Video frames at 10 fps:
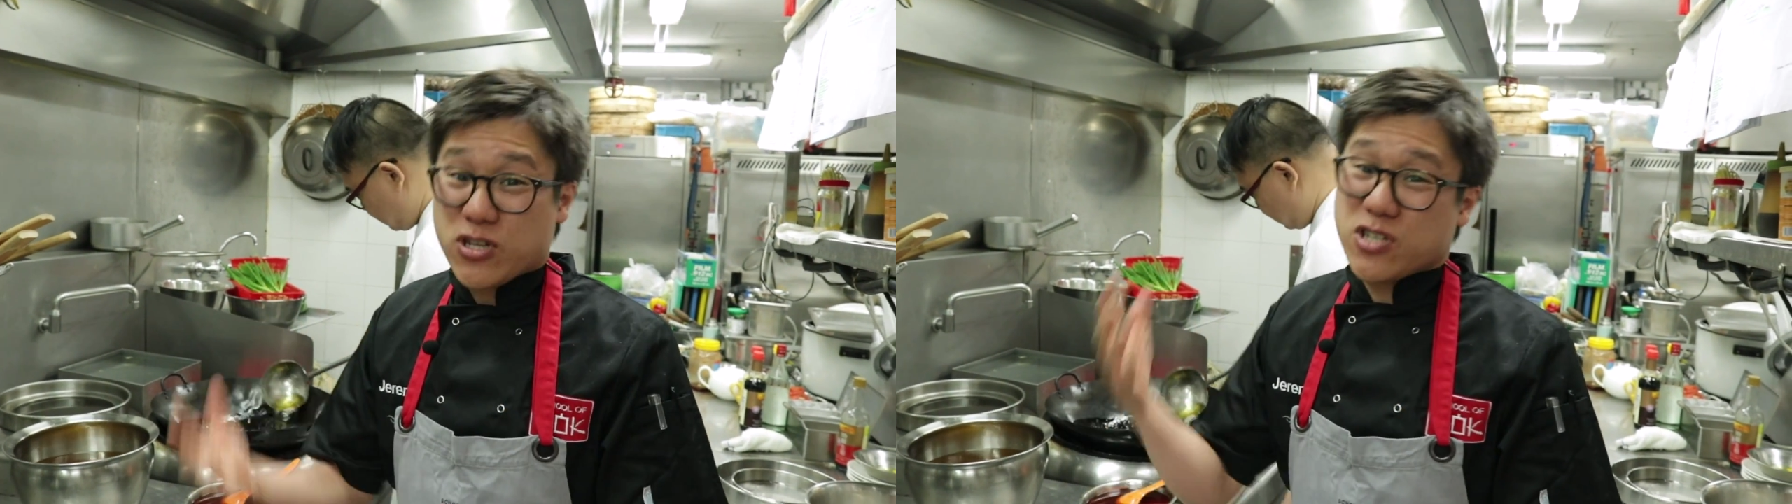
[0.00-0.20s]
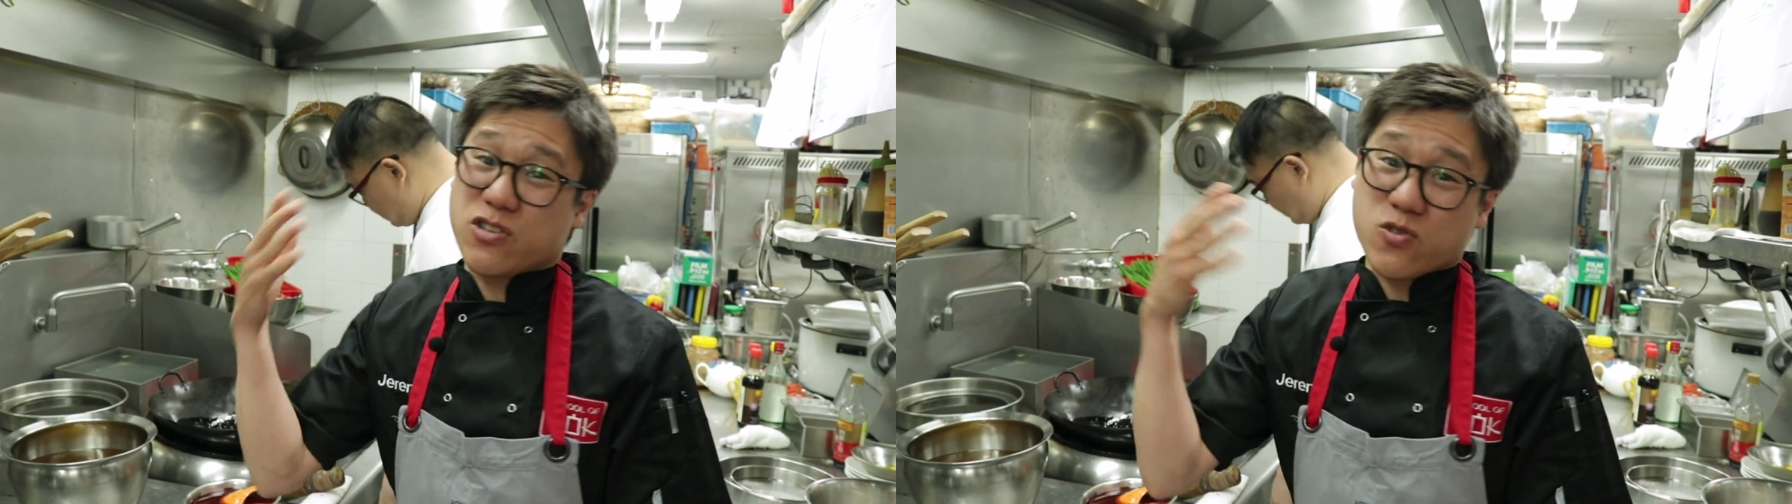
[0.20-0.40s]

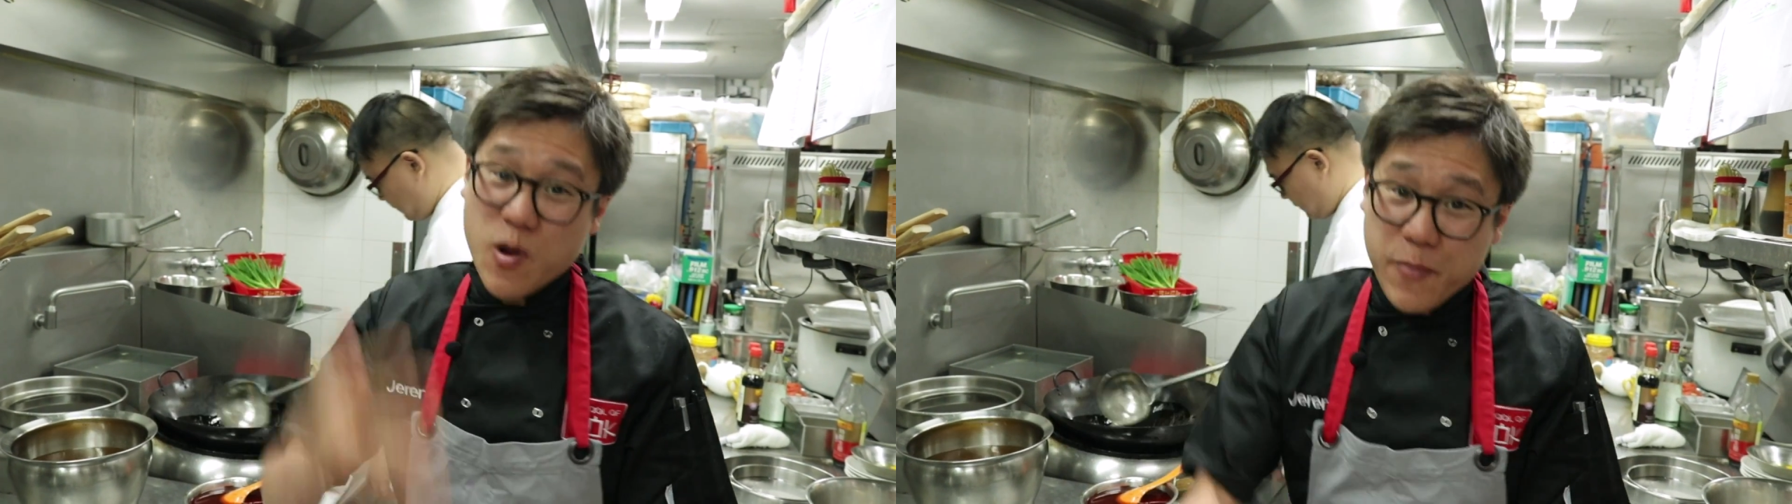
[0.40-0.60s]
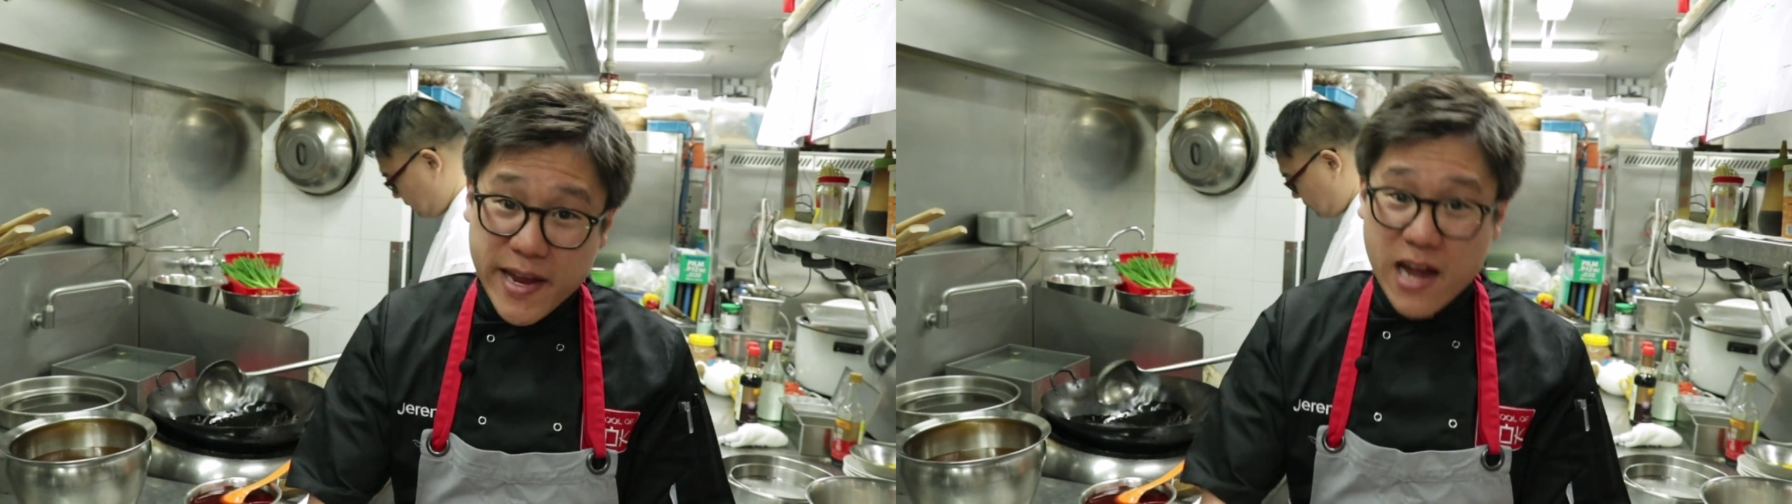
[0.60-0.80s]
just
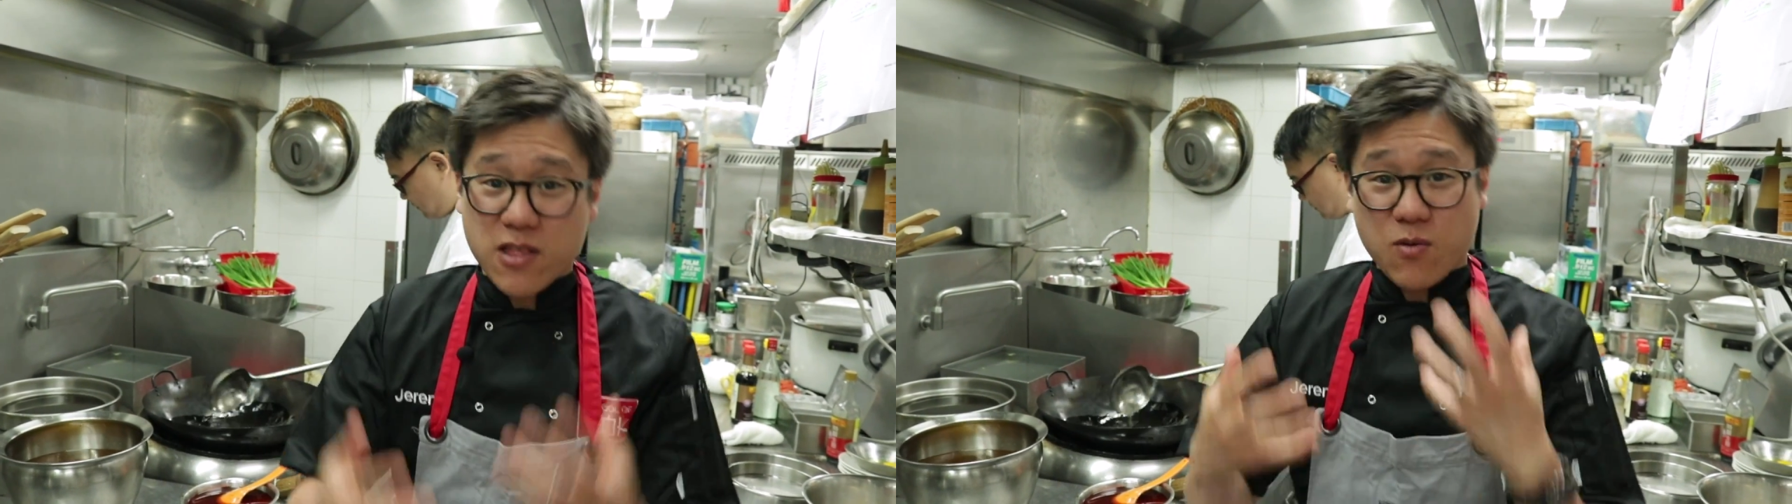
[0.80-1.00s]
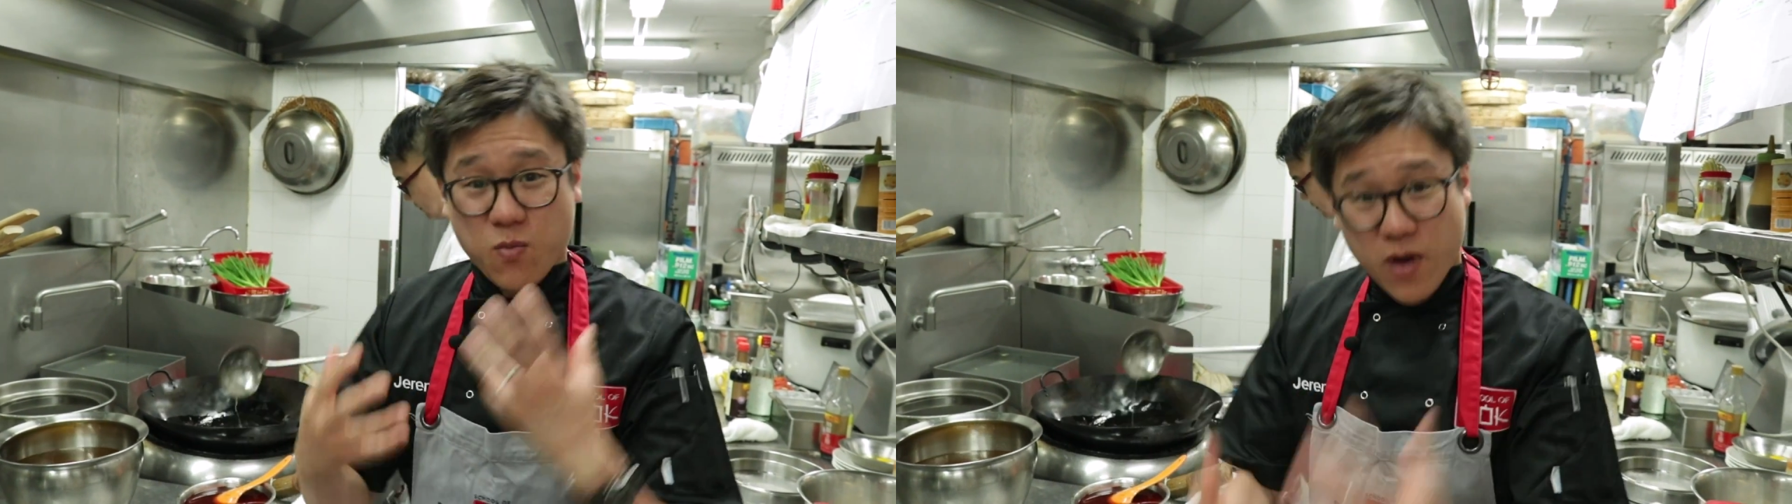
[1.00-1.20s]
swapping out
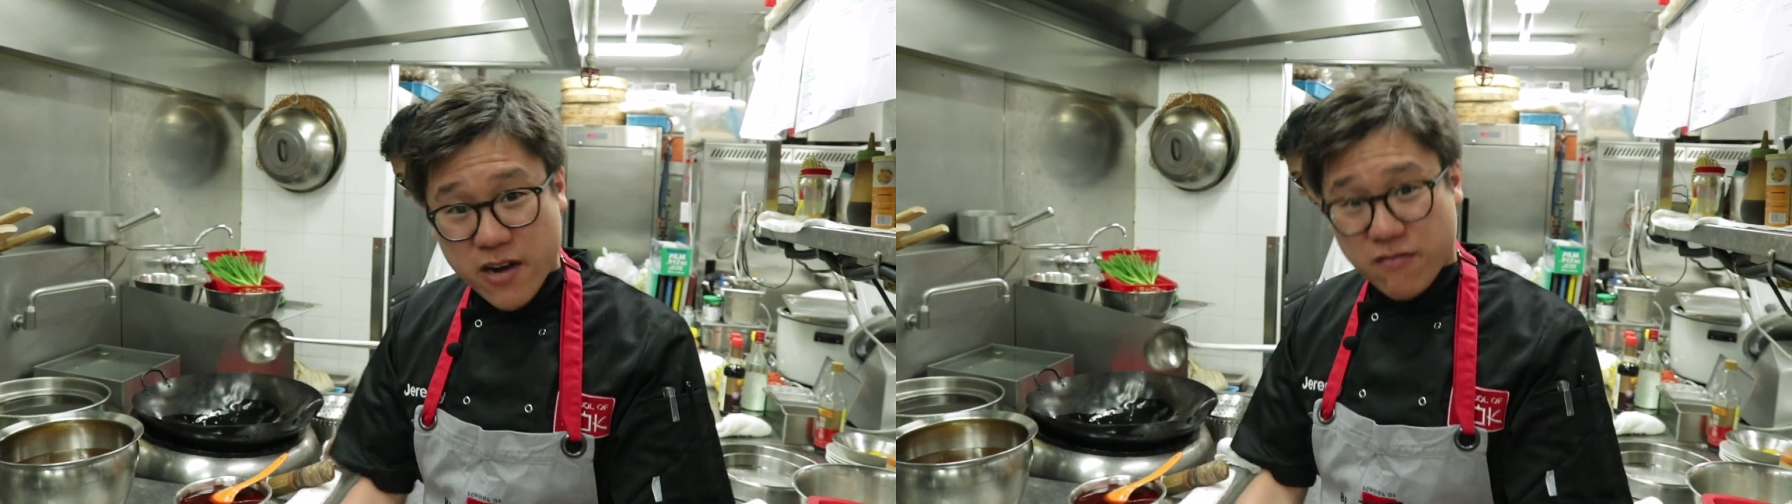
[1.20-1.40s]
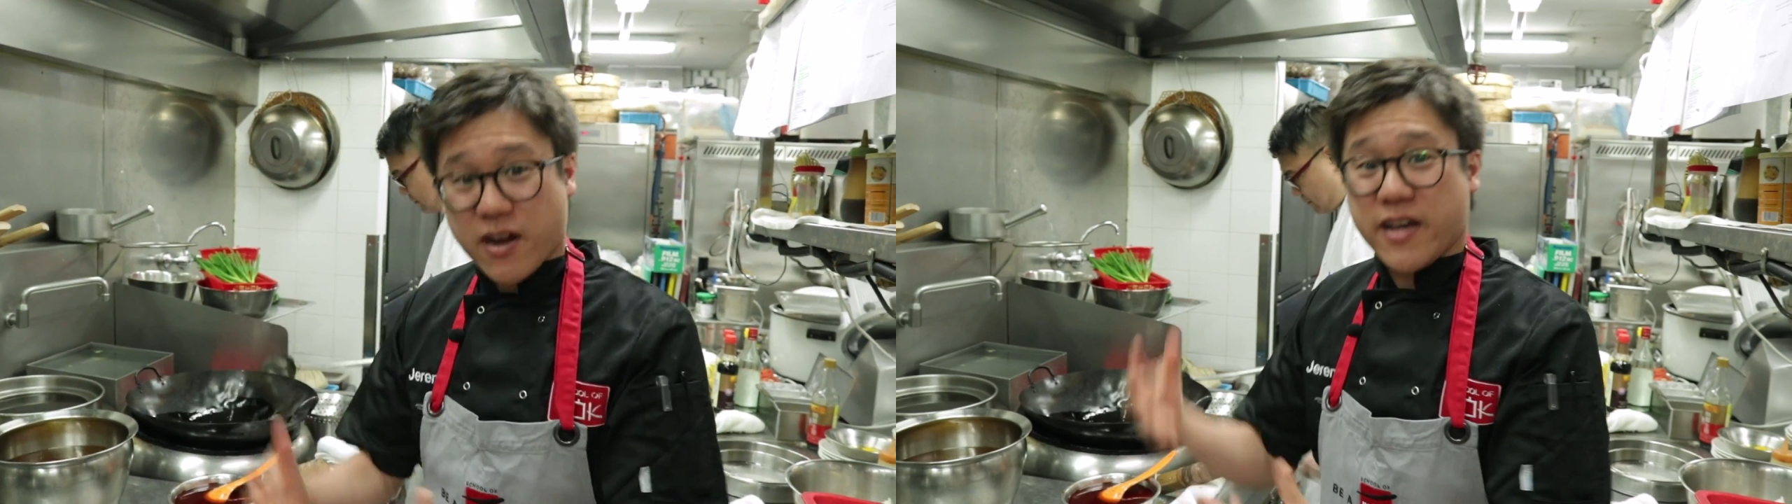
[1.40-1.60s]
the
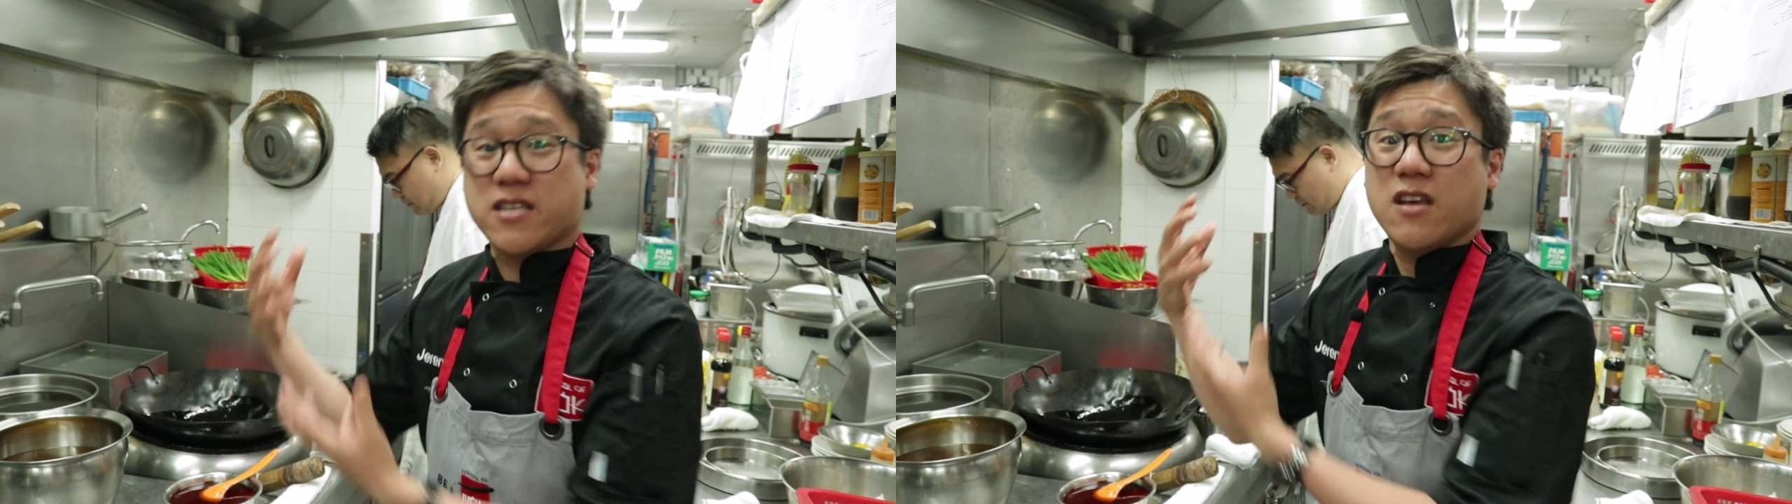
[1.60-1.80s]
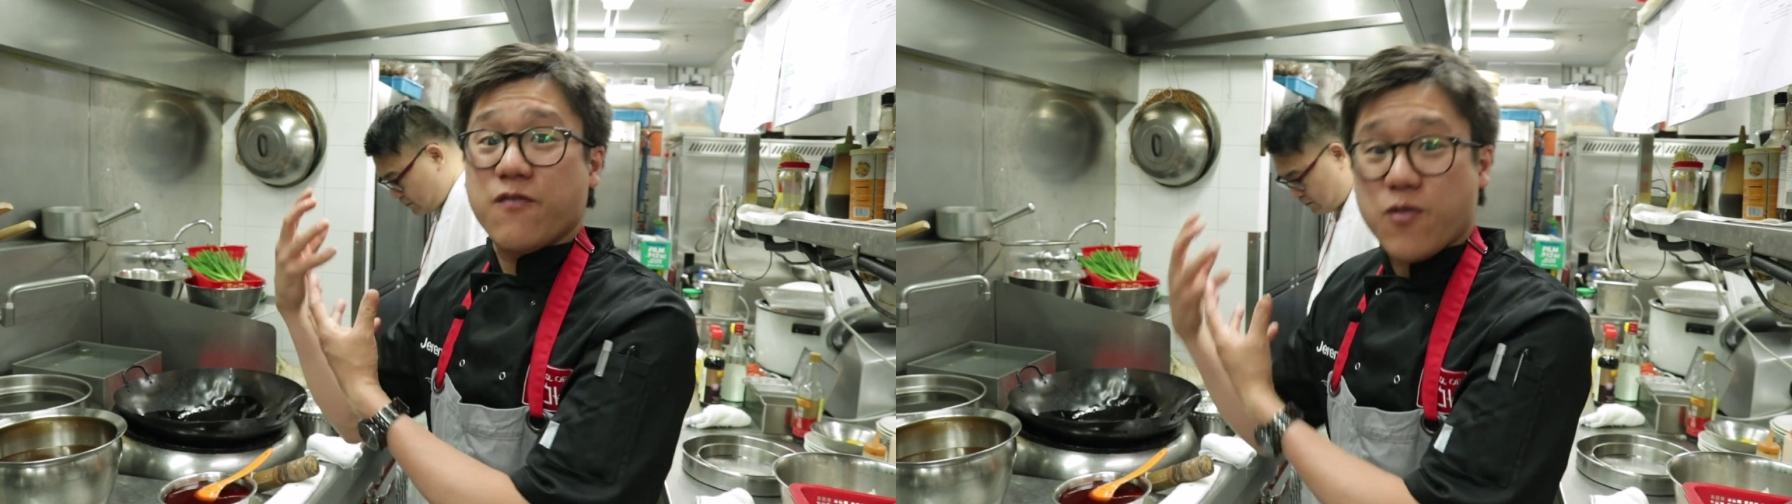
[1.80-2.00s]
white rice